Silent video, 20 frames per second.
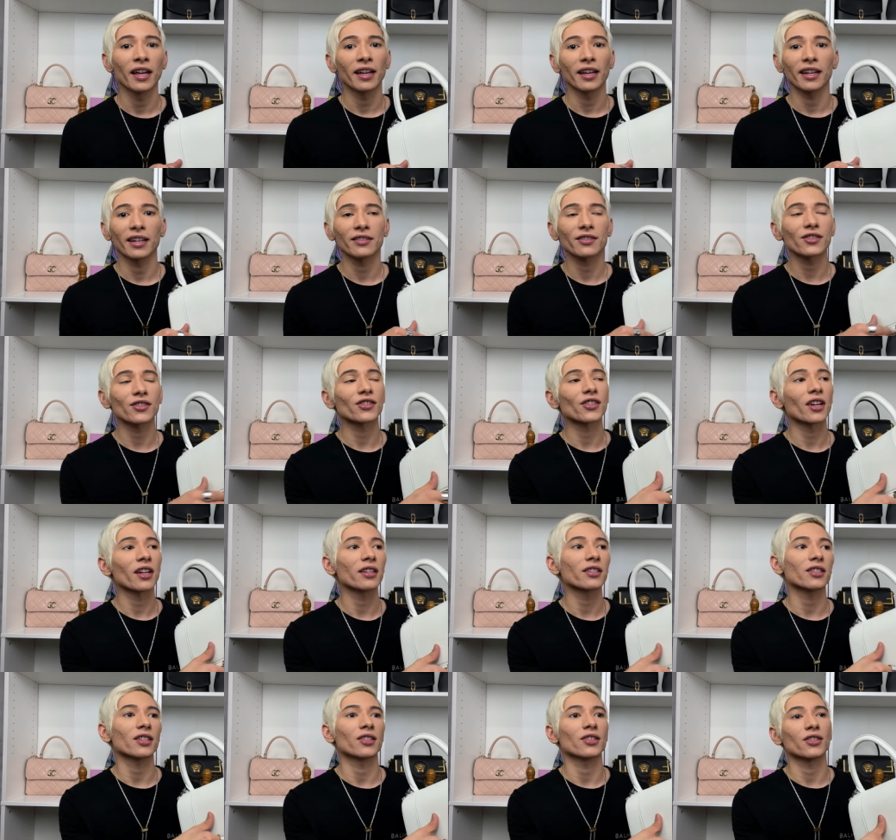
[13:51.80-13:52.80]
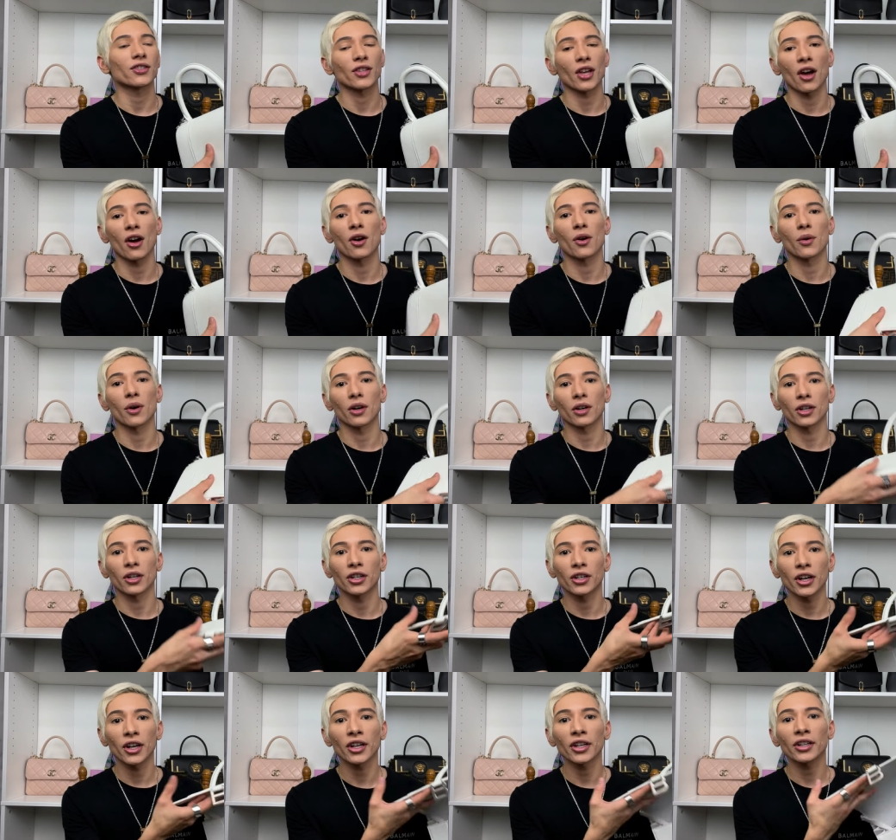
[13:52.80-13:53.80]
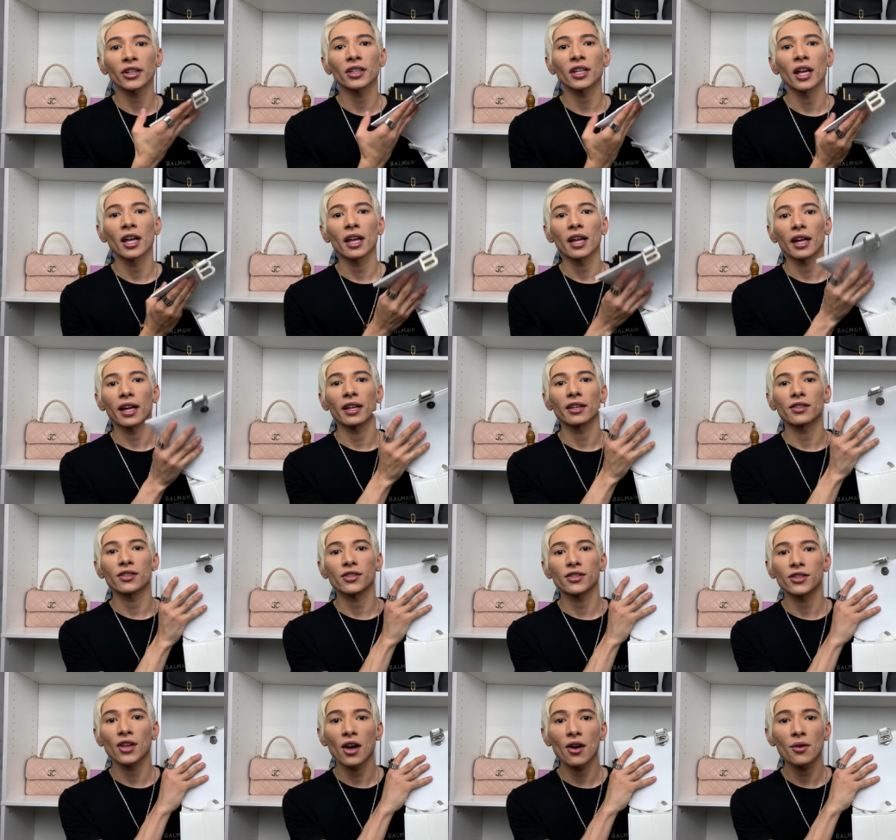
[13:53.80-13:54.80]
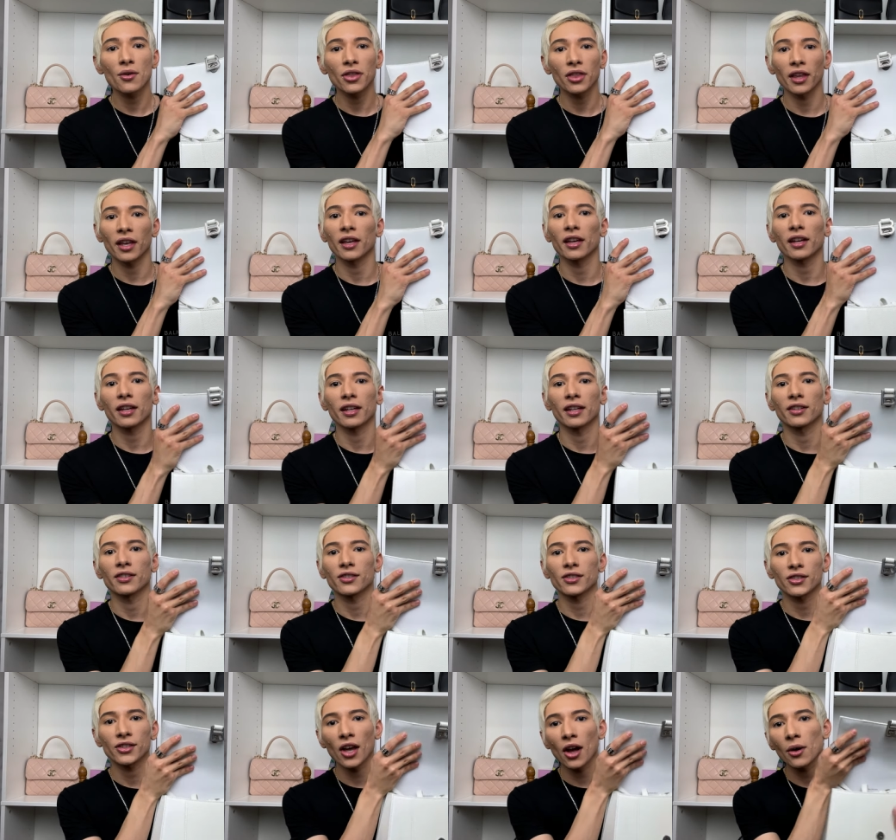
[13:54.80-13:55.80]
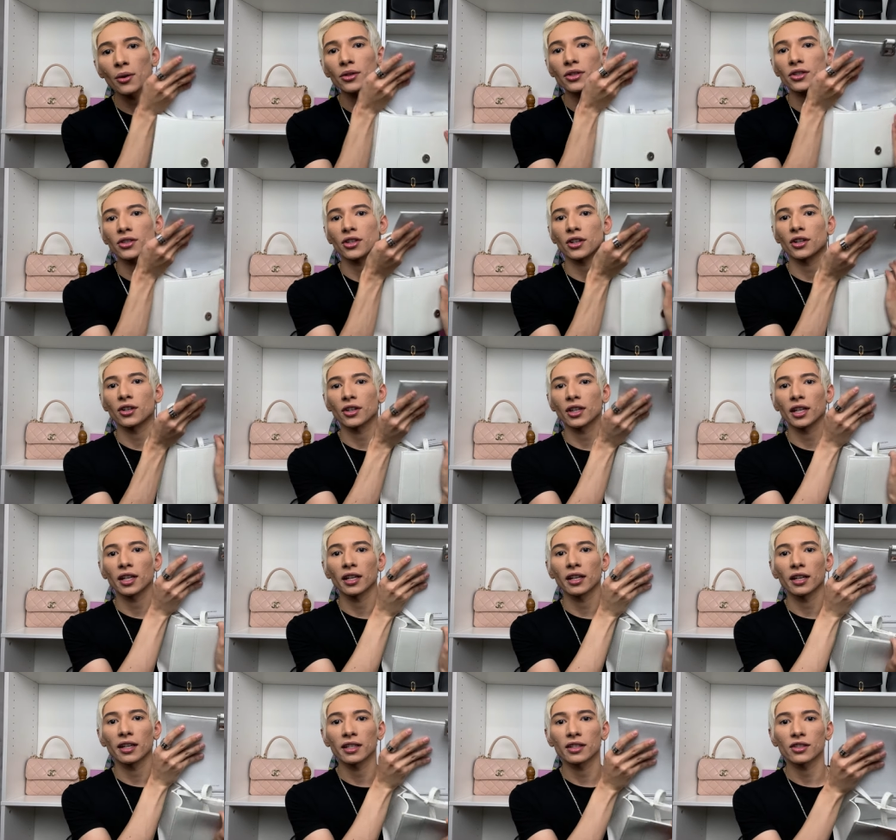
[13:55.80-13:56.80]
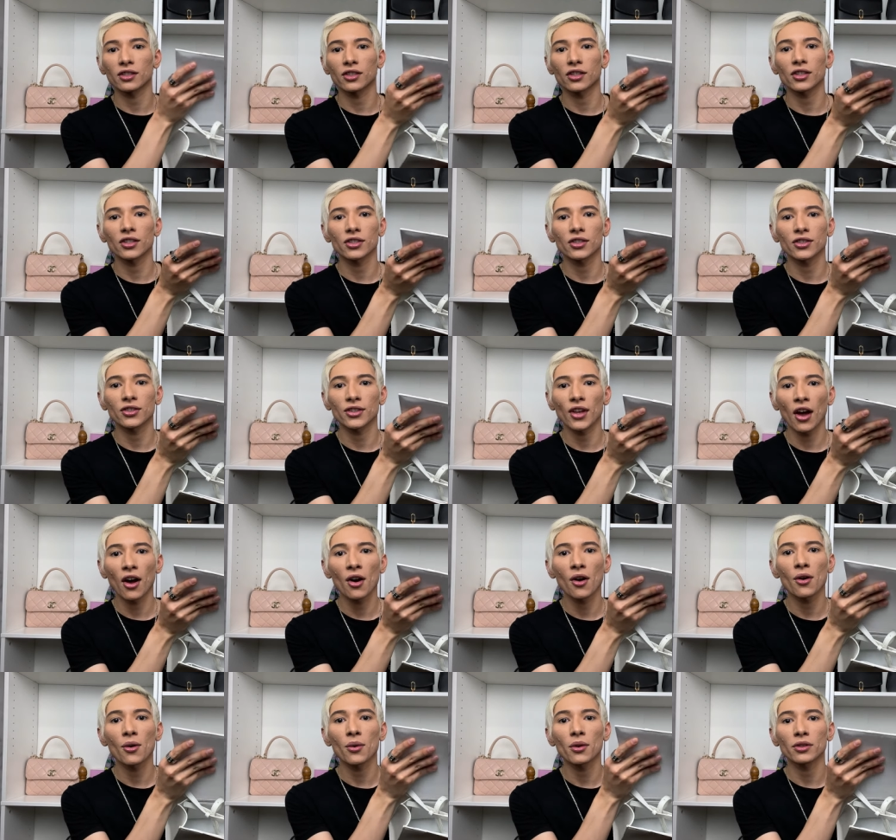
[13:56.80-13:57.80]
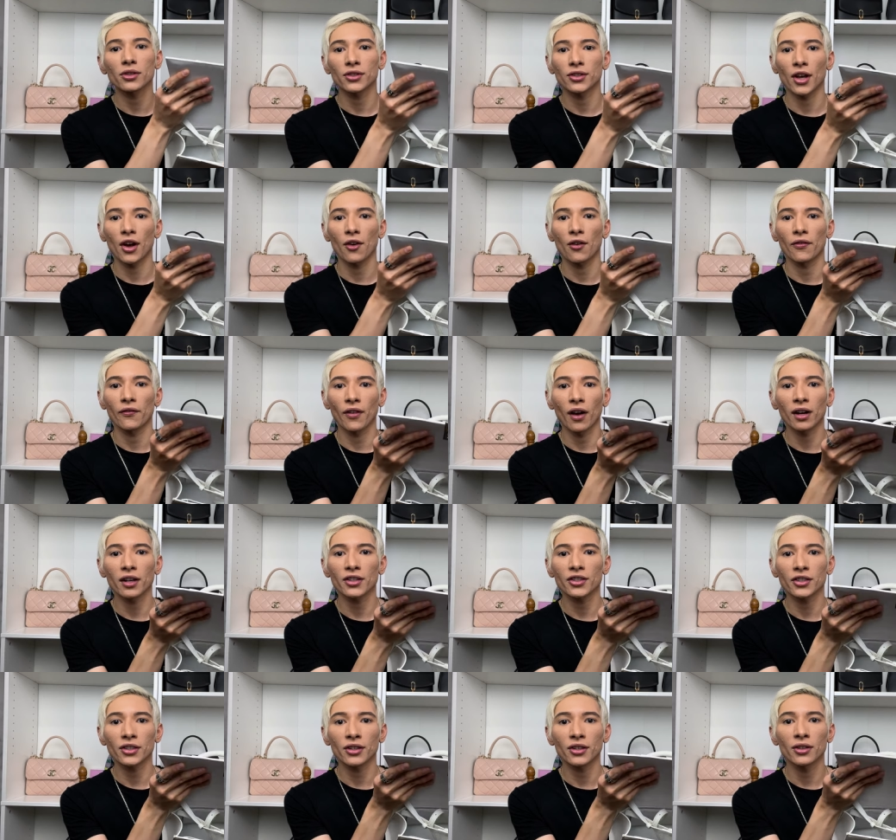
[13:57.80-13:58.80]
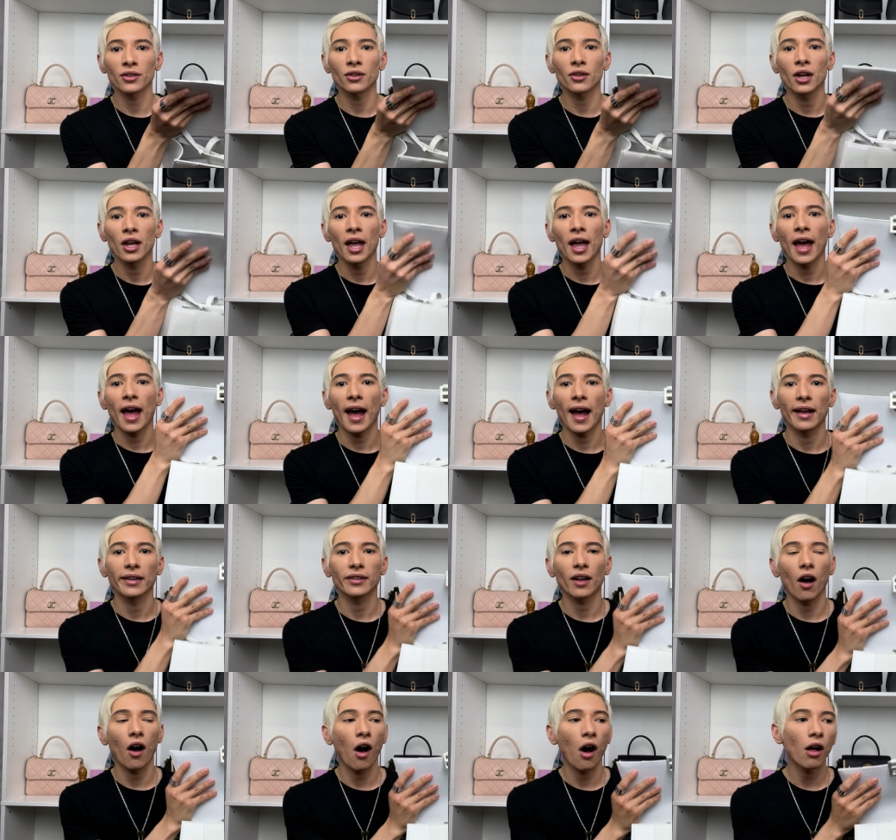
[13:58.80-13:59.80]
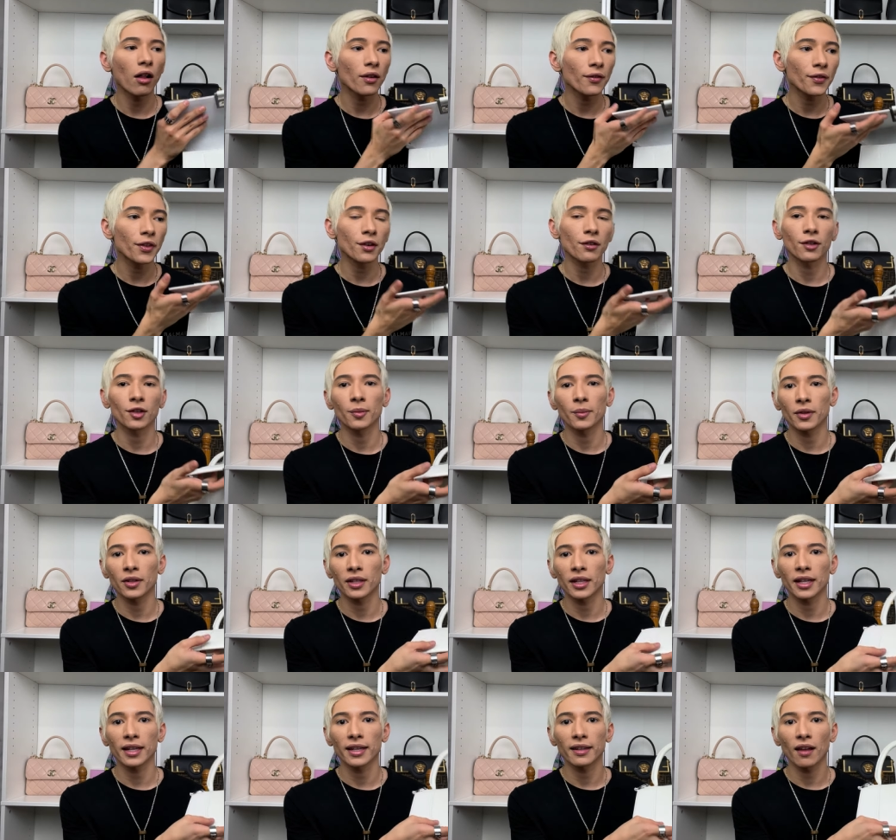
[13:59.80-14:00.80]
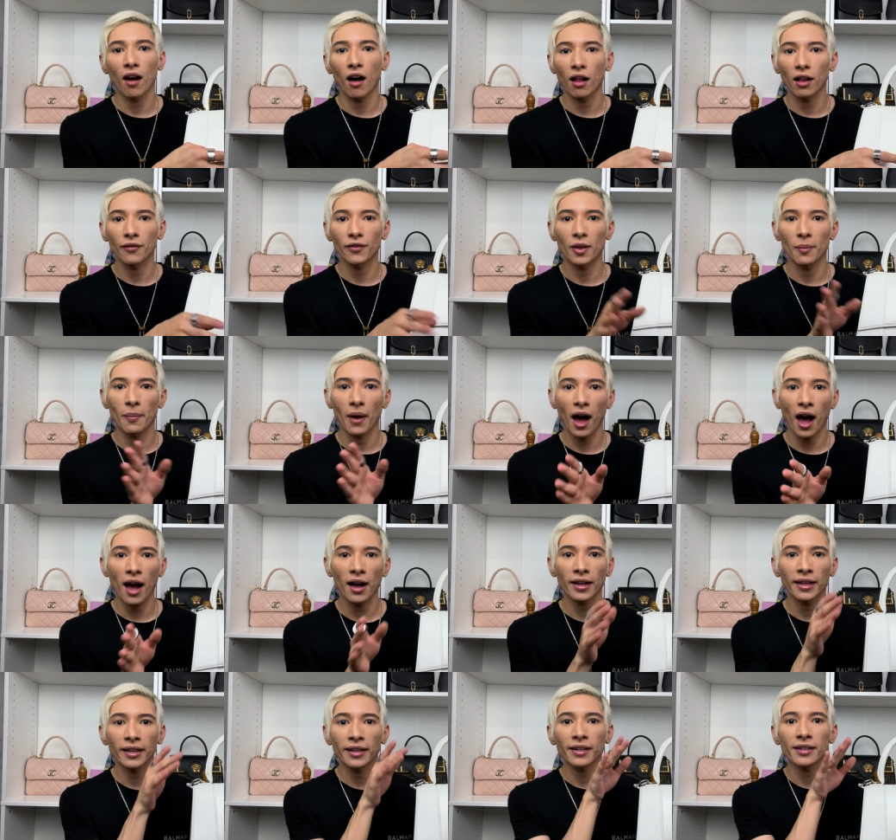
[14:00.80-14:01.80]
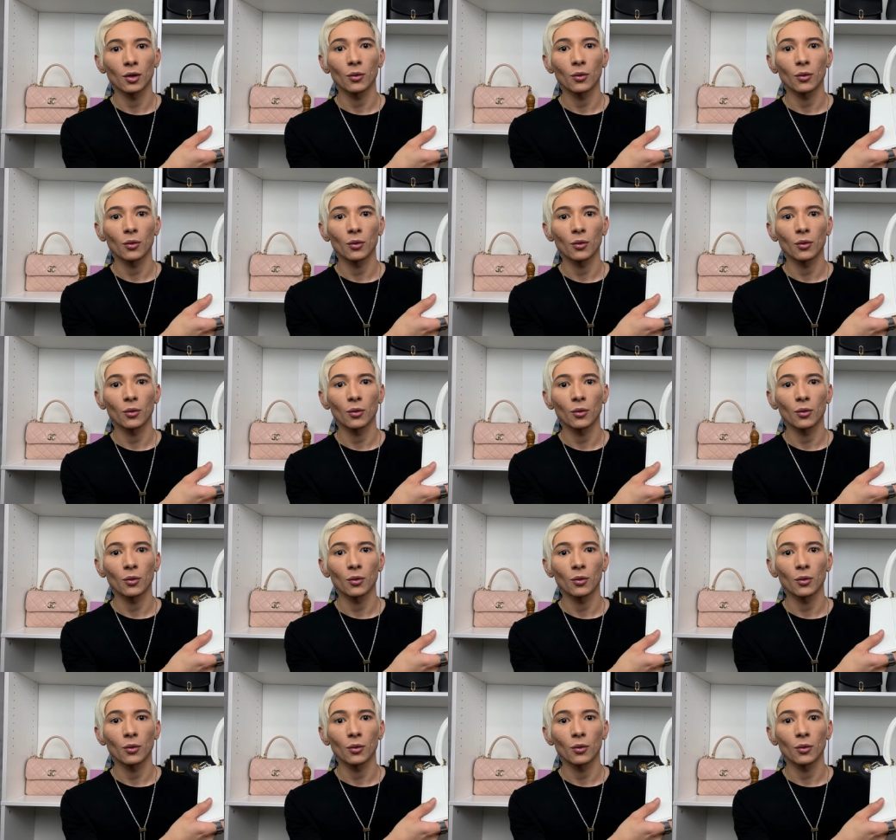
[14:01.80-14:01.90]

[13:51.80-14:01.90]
It's just so good. It's so thick, it's so sturdy, it's just so, so functional has all of the room you need, all of the pockets.